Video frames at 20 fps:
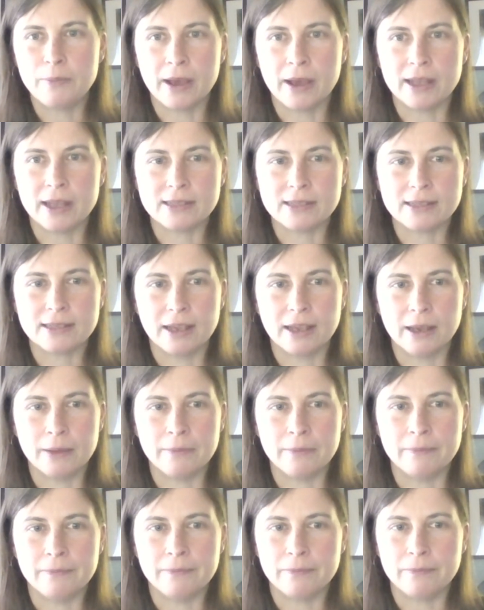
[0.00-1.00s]
But
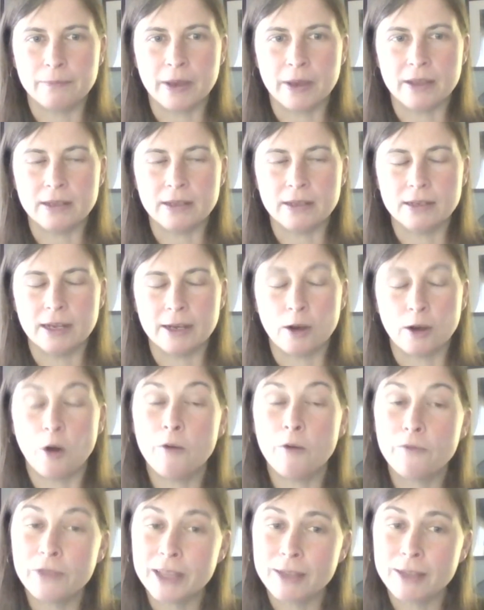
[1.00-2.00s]
but uh,
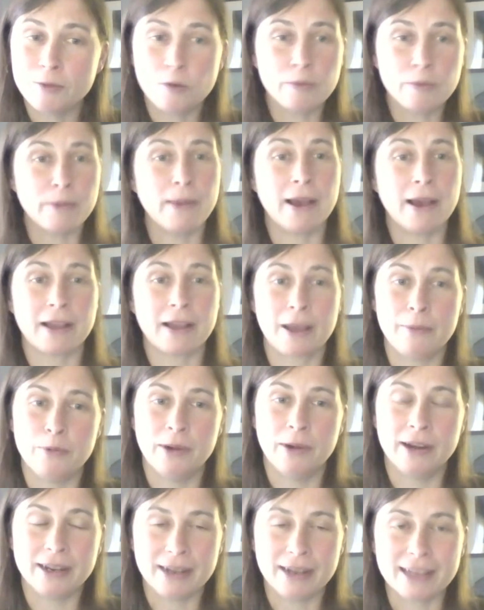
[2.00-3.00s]
hopefully, we'll be back up
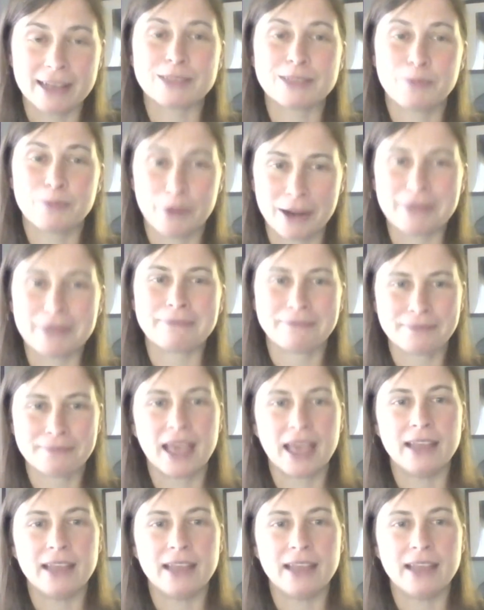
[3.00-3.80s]
and running next spring.